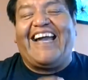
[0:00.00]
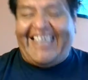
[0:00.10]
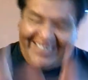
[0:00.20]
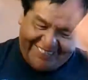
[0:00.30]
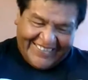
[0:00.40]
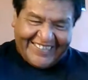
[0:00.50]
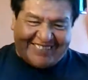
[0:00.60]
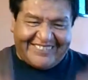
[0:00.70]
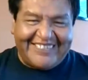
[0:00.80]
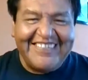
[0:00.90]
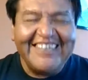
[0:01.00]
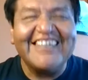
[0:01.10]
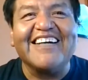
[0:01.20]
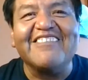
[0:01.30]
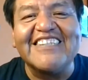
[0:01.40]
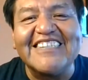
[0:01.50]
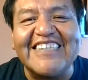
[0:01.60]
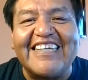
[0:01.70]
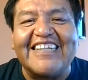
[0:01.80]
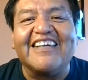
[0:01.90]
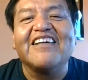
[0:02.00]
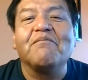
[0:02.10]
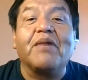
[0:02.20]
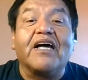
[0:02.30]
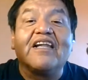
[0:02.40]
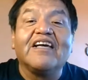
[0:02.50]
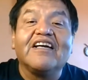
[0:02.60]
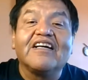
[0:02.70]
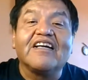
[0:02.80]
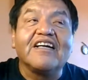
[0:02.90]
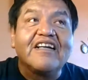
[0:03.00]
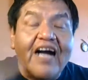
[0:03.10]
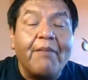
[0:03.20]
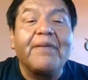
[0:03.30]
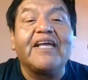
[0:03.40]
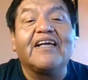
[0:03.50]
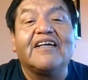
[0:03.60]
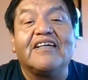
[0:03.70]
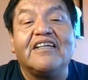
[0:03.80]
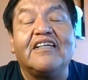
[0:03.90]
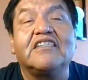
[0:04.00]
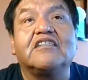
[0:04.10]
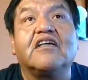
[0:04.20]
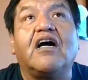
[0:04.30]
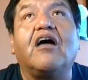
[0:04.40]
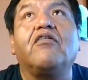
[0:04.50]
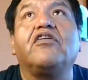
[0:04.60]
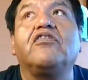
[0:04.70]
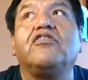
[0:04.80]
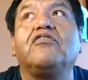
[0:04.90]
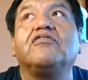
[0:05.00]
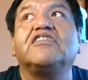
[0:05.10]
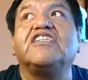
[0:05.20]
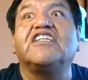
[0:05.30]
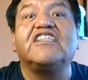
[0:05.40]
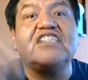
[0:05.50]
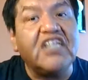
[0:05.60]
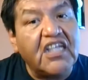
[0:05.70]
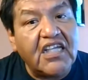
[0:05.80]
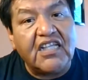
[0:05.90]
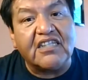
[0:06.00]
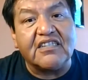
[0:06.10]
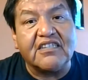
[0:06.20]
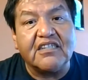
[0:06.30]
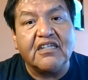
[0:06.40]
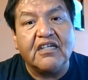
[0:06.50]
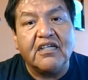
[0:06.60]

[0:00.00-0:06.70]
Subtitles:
Anyway, I'm just saying that. But gummy is how you use your teens.